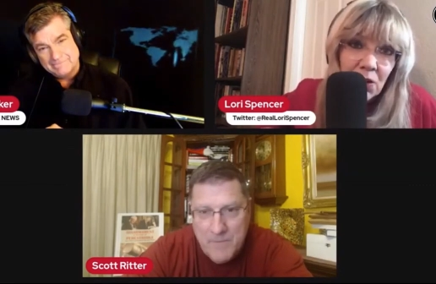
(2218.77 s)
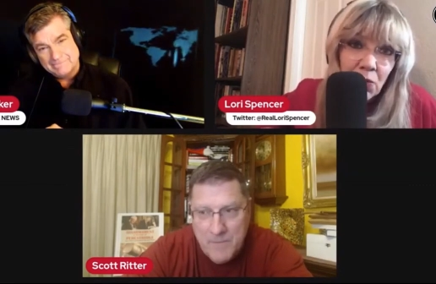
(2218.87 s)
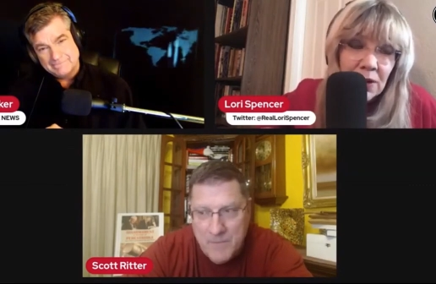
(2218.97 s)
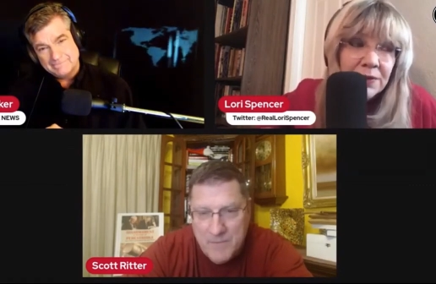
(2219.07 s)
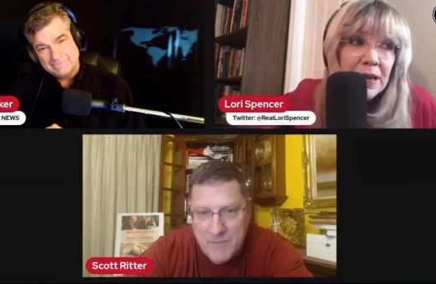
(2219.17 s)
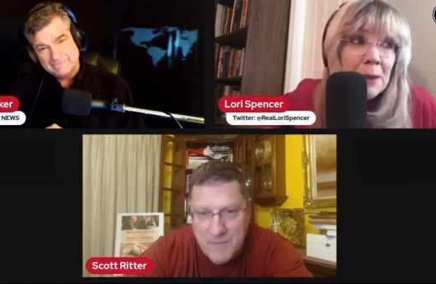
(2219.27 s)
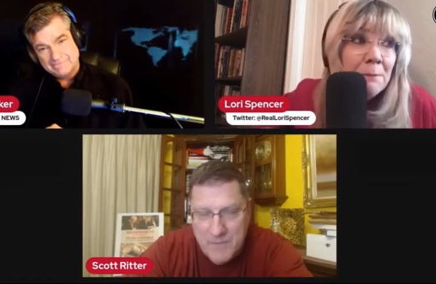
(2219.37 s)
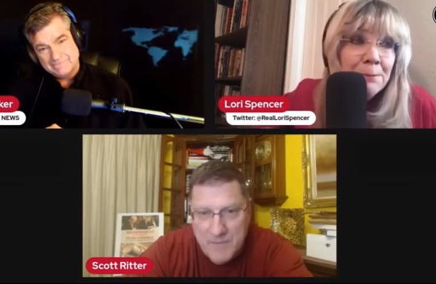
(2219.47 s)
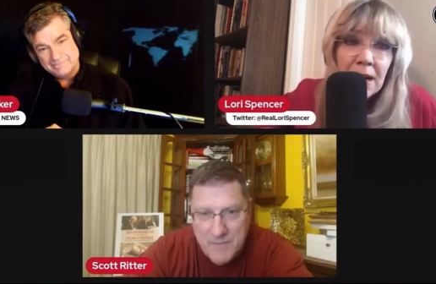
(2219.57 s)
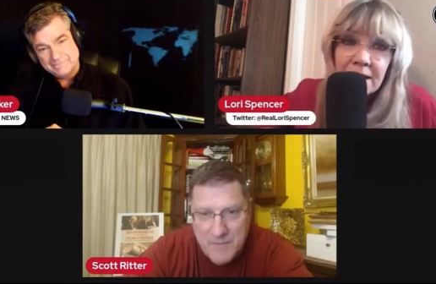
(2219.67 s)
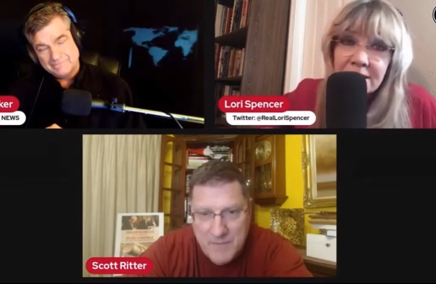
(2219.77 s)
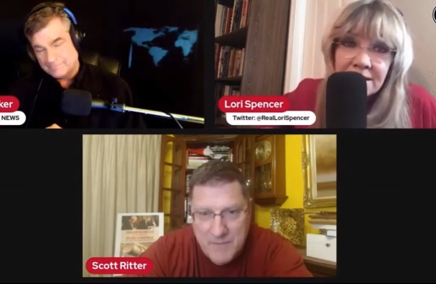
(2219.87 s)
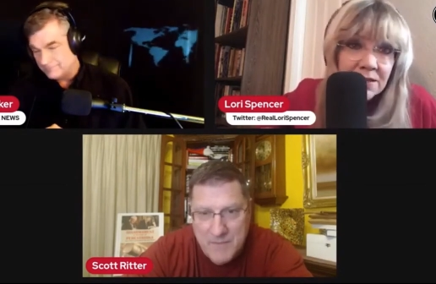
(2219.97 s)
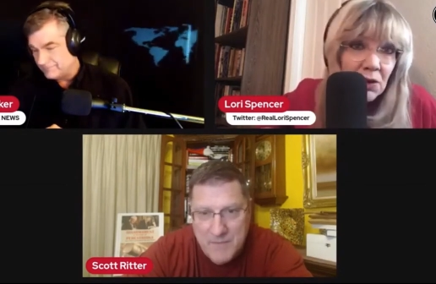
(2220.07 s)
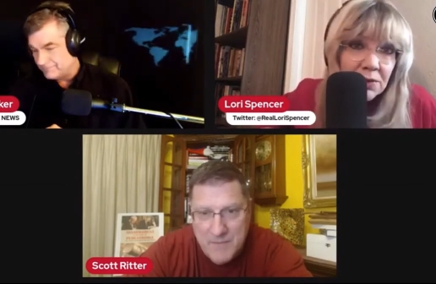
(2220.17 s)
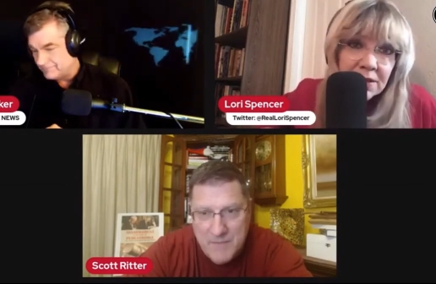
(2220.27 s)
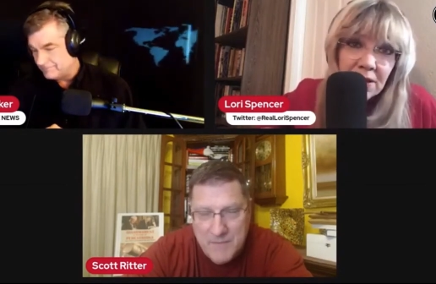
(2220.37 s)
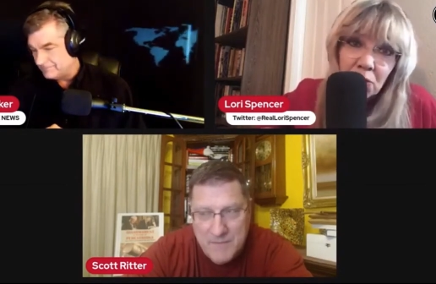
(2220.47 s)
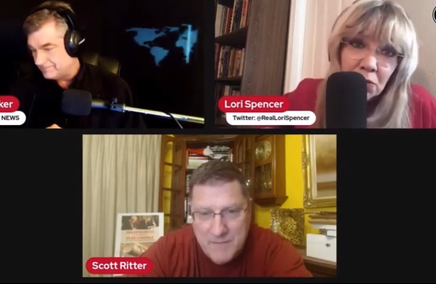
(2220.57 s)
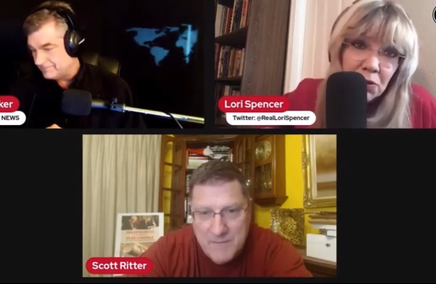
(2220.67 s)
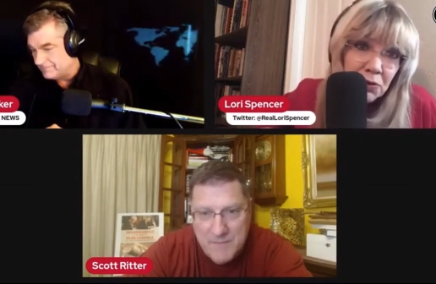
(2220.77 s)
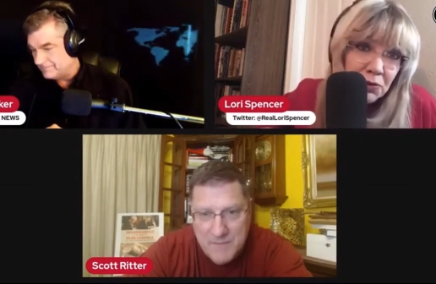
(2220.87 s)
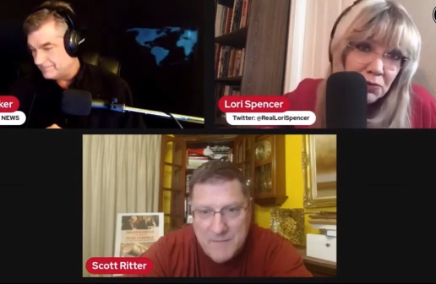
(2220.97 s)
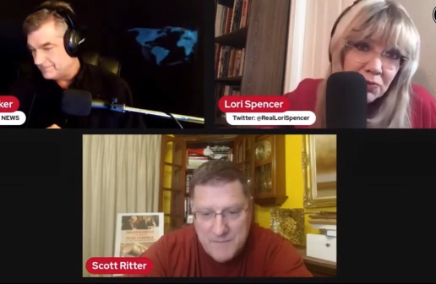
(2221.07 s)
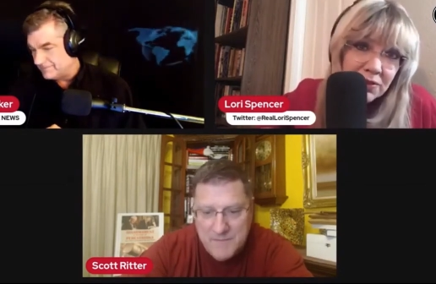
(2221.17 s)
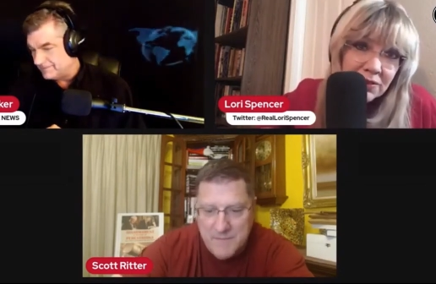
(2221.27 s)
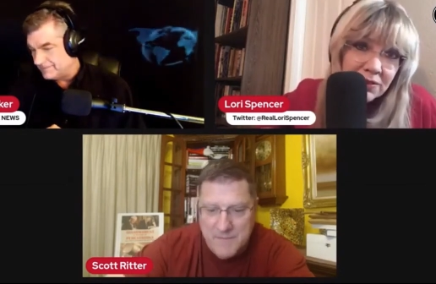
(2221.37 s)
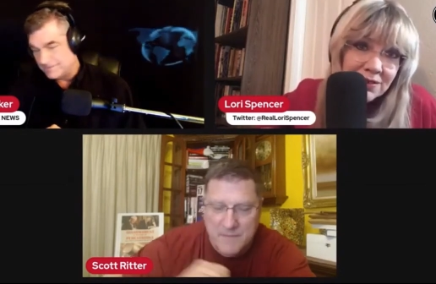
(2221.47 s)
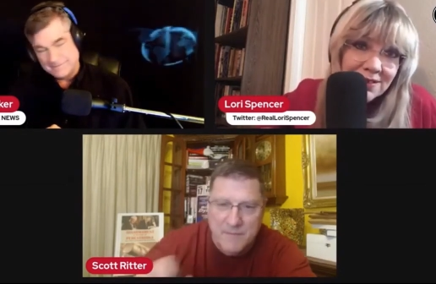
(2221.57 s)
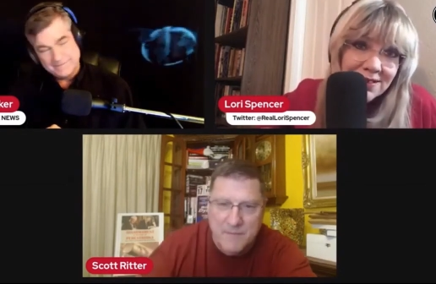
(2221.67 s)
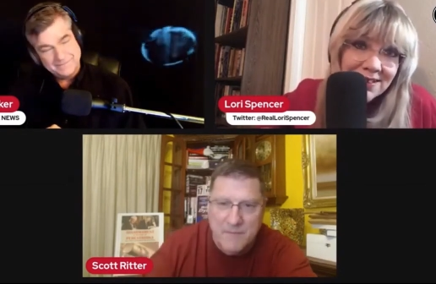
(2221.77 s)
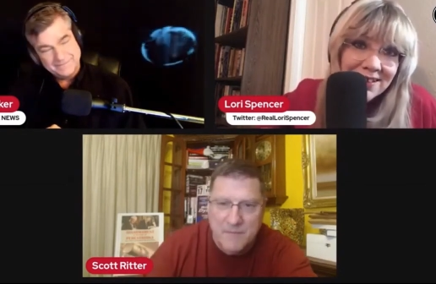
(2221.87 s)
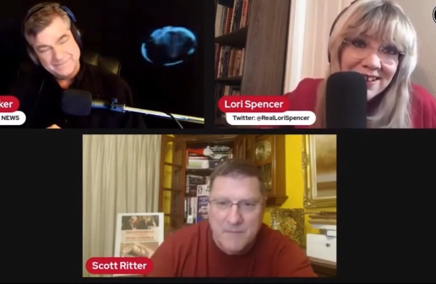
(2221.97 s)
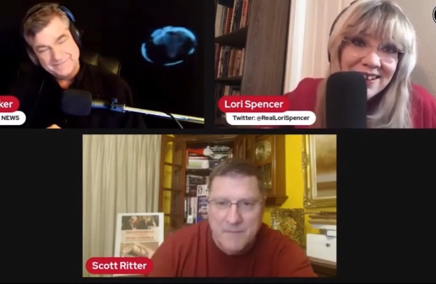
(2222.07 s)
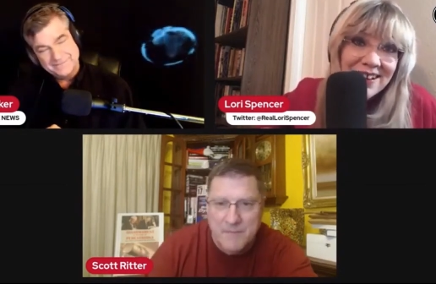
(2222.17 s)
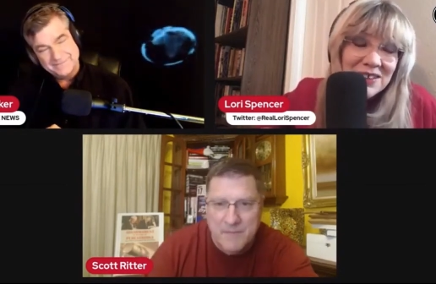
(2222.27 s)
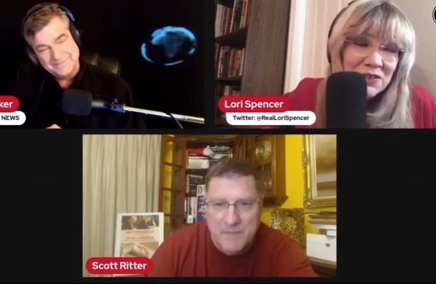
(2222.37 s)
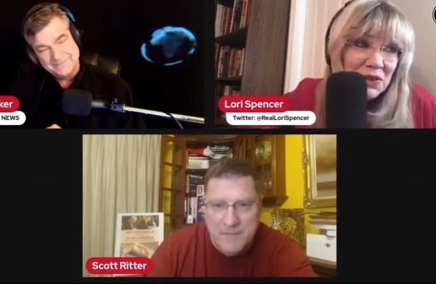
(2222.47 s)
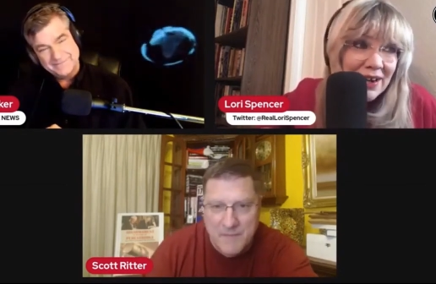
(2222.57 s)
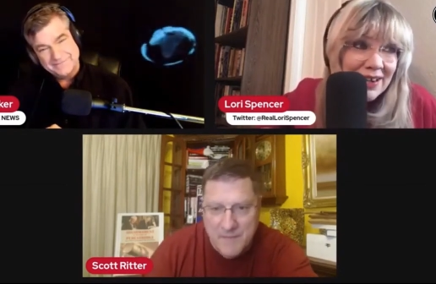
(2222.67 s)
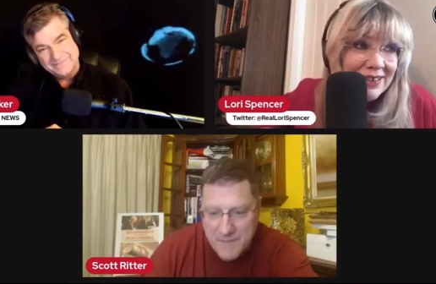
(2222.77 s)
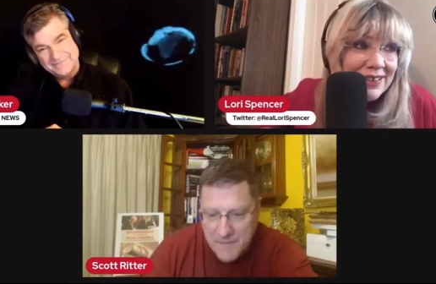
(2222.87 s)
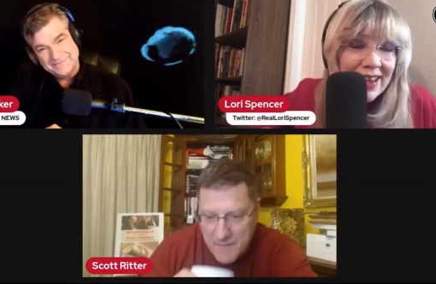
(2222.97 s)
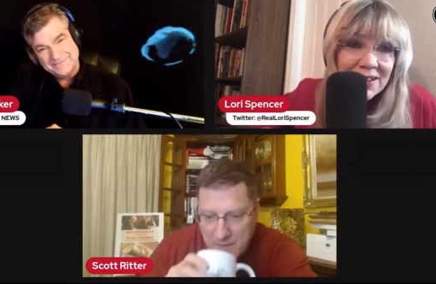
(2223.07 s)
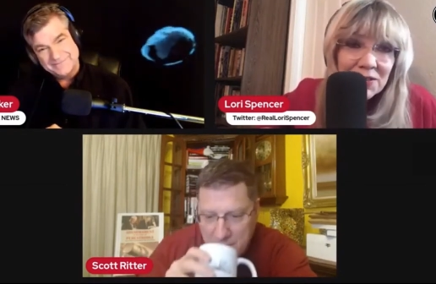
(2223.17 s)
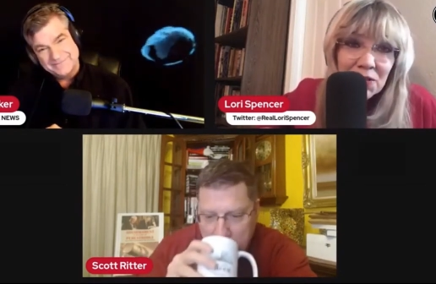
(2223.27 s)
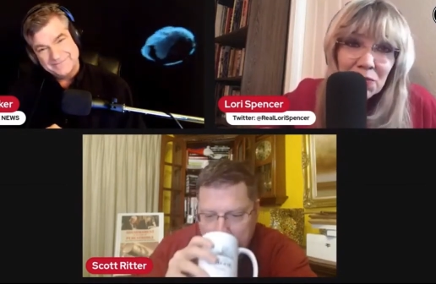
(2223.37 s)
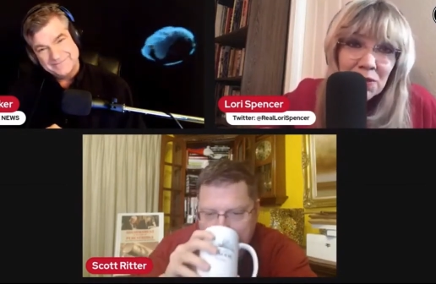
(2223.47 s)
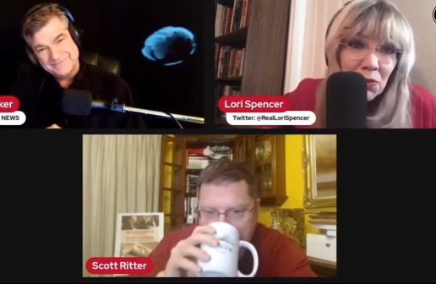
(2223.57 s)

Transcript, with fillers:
Speaker 1: where they bugged his hotel rooms, tried to catch him with a